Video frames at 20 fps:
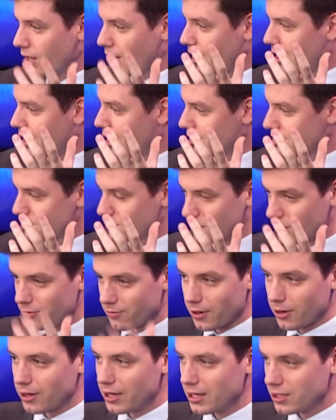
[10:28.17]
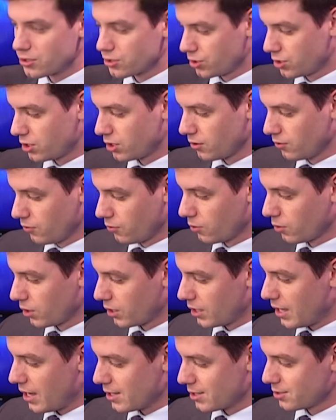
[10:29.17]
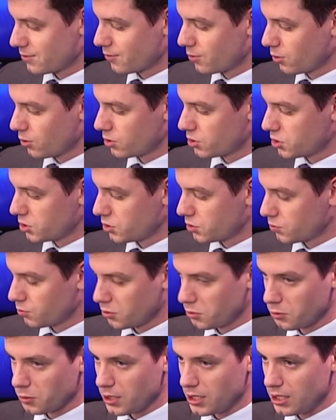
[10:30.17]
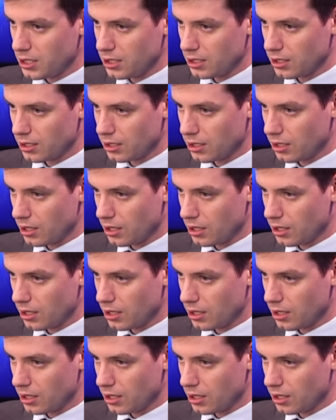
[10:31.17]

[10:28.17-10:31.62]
It's been a very interesting forecast. Of course, is when we